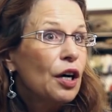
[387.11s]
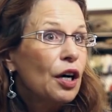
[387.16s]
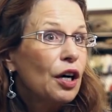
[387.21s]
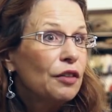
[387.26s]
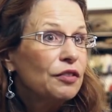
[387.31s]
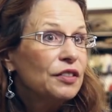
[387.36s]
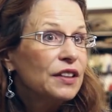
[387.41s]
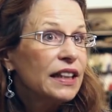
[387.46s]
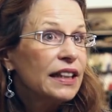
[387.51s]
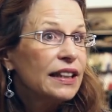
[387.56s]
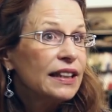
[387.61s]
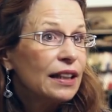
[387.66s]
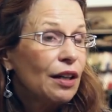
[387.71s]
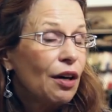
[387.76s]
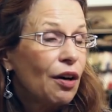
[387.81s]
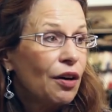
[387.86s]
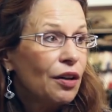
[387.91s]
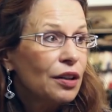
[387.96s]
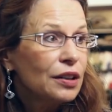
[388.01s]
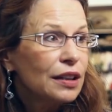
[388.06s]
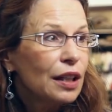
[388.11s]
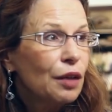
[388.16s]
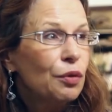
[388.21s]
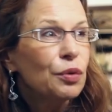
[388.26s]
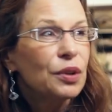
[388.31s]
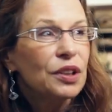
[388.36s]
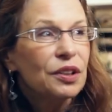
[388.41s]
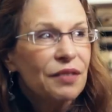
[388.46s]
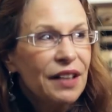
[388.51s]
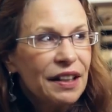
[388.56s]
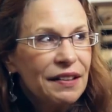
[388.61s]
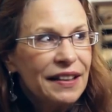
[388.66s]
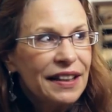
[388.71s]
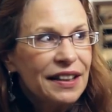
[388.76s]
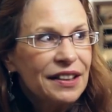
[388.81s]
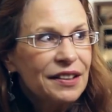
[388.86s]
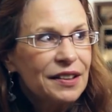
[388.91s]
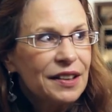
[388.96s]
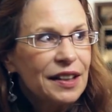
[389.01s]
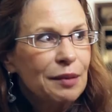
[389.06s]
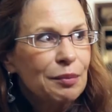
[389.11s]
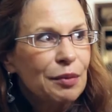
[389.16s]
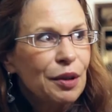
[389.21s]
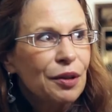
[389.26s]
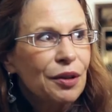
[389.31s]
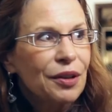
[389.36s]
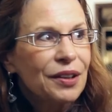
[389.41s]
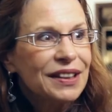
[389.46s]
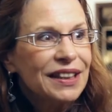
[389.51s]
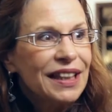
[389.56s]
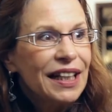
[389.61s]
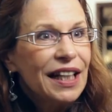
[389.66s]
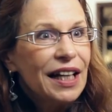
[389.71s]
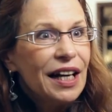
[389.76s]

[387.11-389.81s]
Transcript: of this author, who is very interesting because